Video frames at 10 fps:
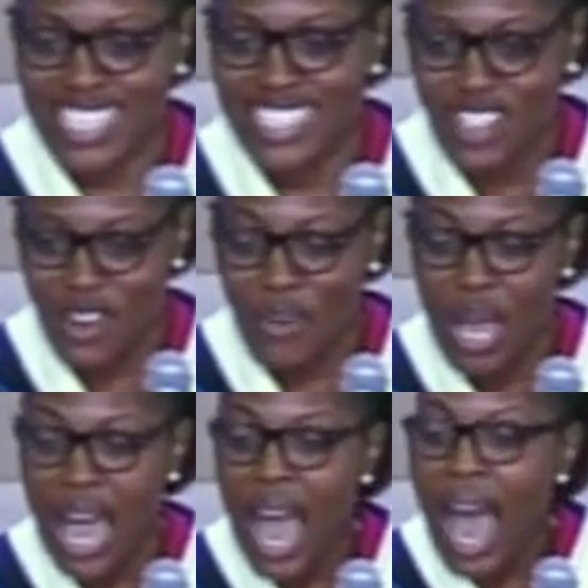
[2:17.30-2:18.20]
So
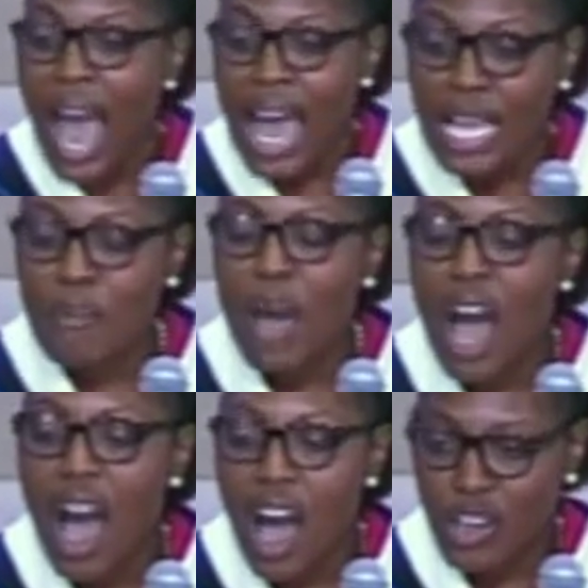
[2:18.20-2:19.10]
I am
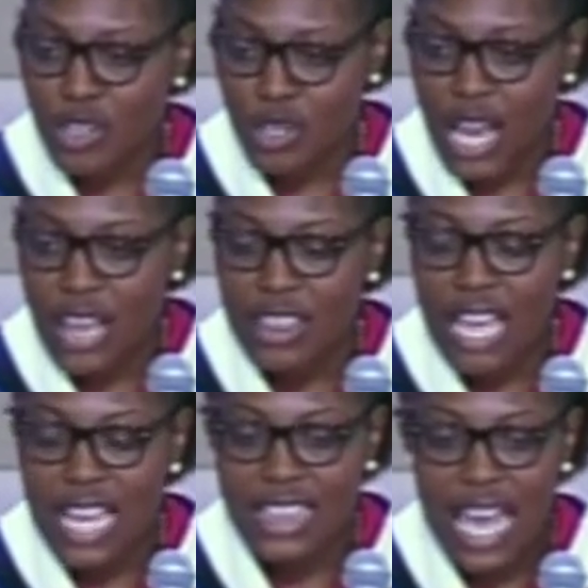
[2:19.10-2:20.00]
honored,
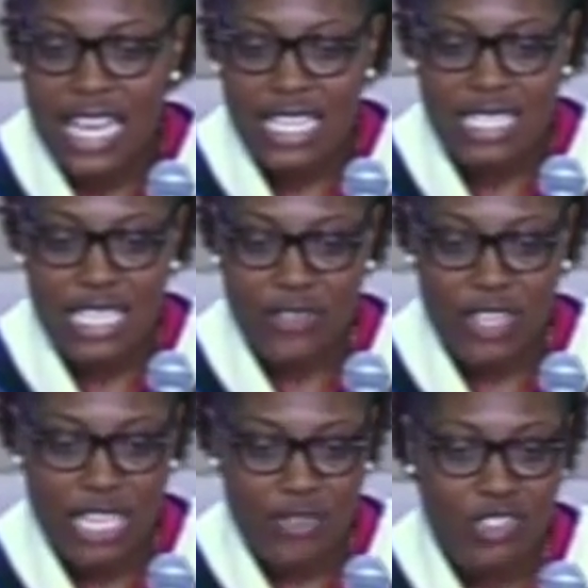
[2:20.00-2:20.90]
and that doesn't
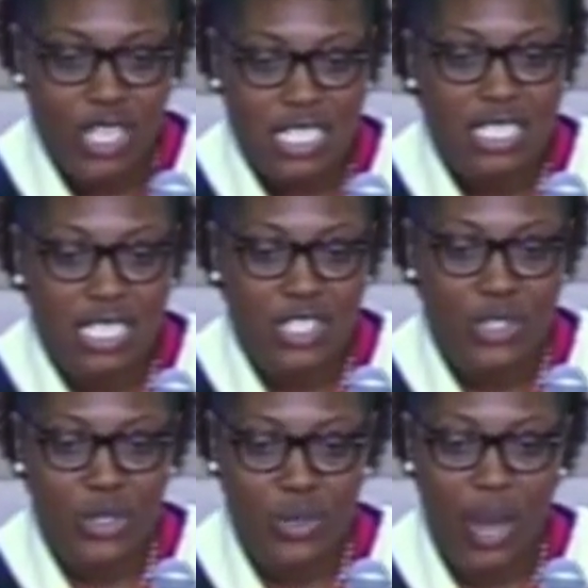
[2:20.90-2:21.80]
even give justice
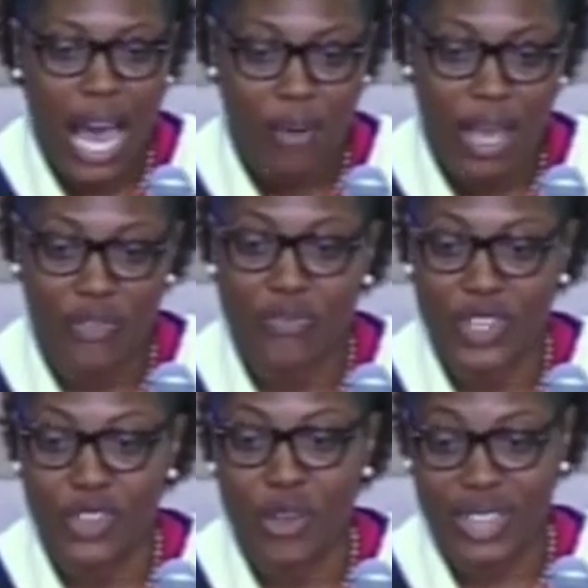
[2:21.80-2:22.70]
to how I
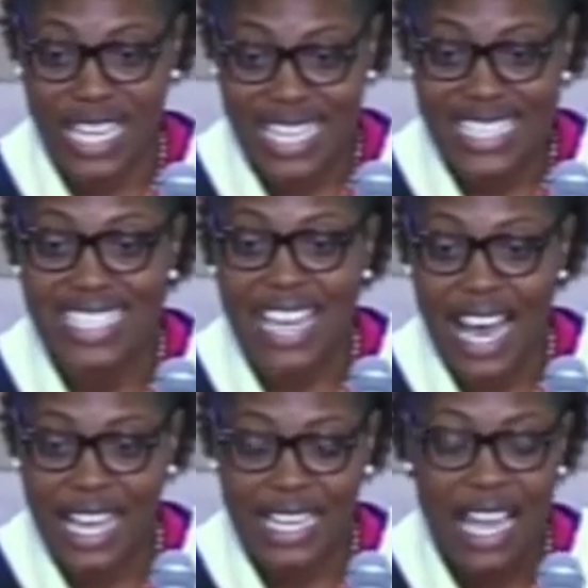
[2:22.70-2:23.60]
feel on the
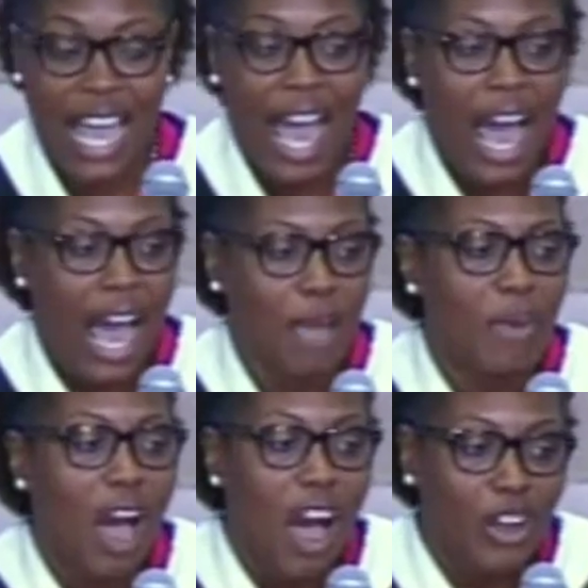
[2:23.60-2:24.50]
inside.
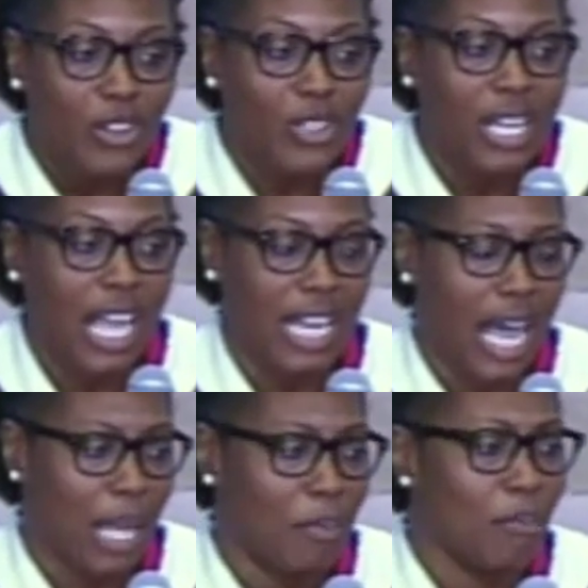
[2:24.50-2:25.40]
I'm honored and
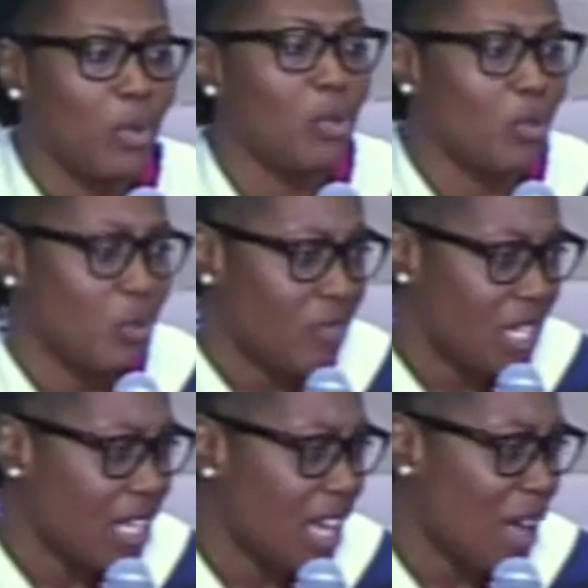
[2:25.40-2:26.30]
I am moved.
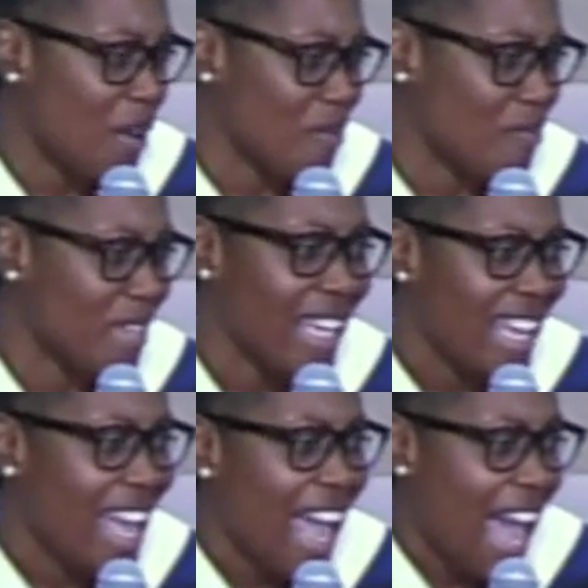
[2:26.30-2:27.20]

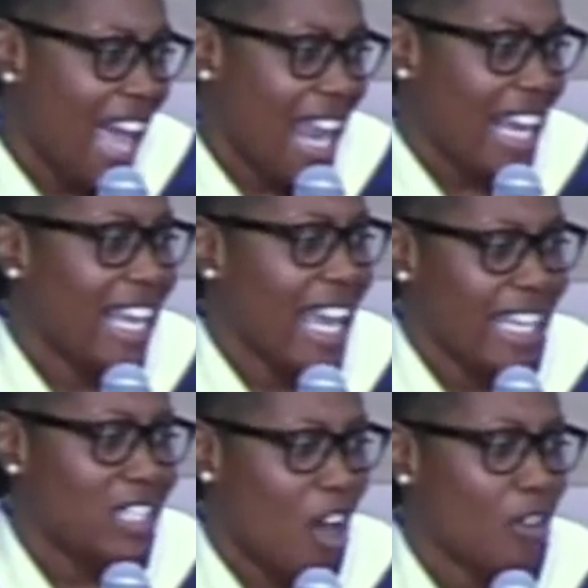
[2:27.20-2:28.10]
And I
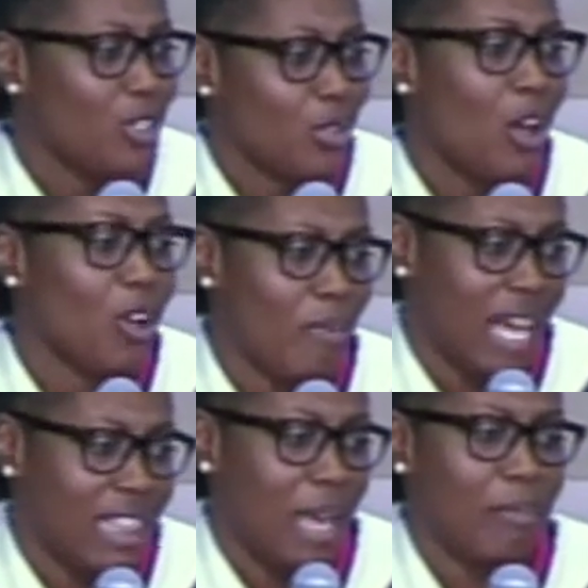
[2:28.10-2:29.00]
can't talk too long
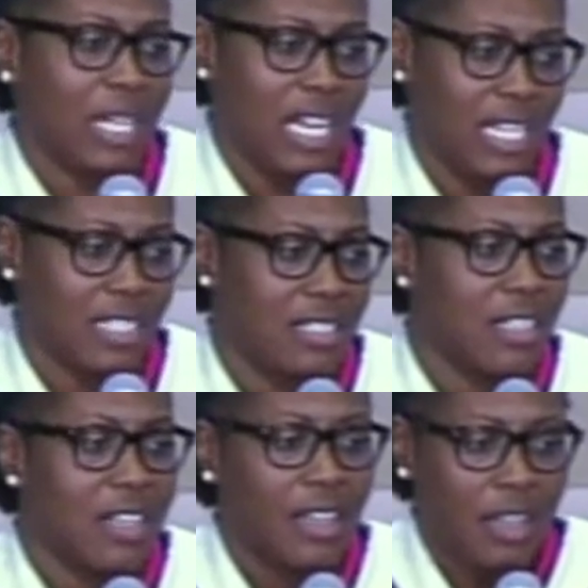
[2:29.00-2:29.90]
about that
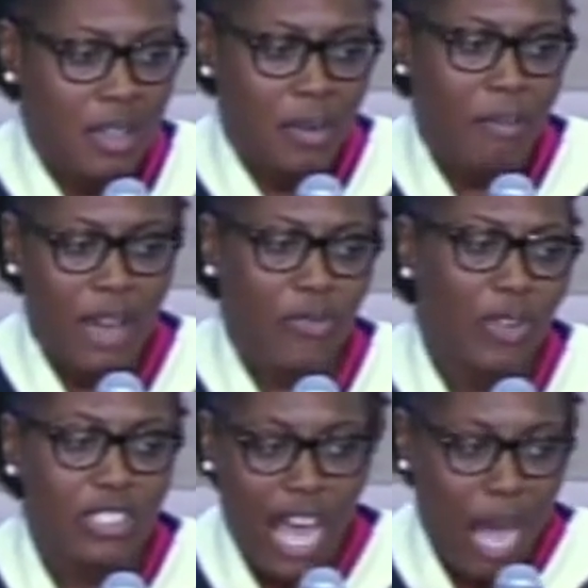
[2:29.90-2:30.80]
because my
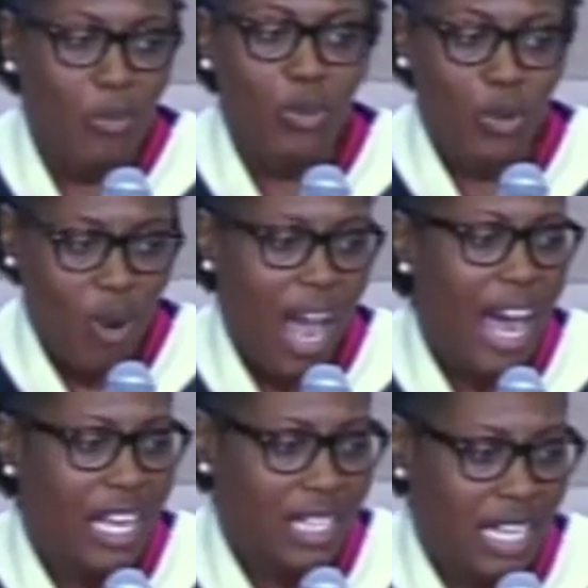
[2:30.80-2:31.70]
friends, I will
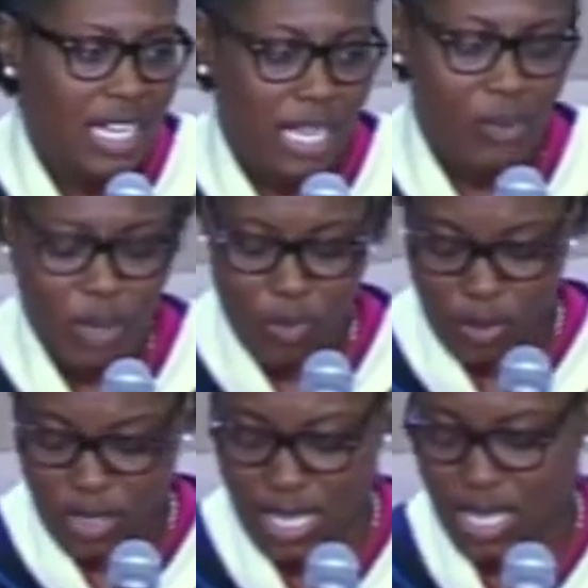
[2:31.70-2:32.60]
cry and then we
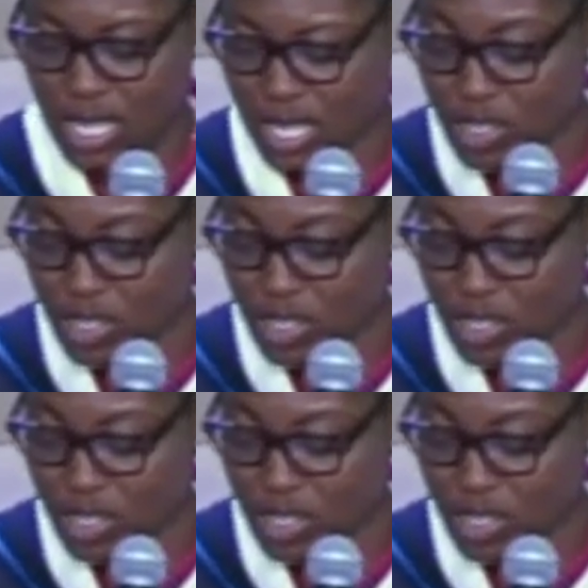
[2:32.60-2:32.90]
won't get done.